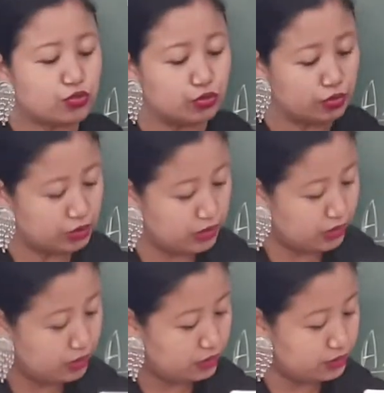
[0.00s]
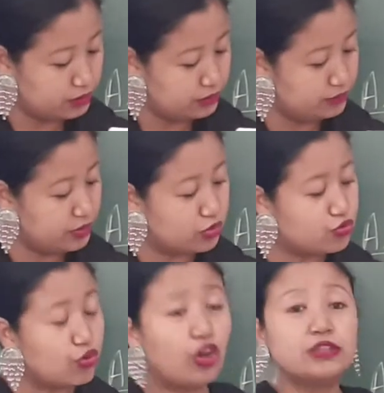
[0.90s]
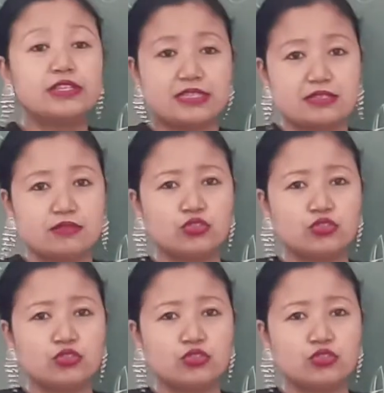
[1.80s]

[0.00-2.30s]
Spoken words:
to draw this.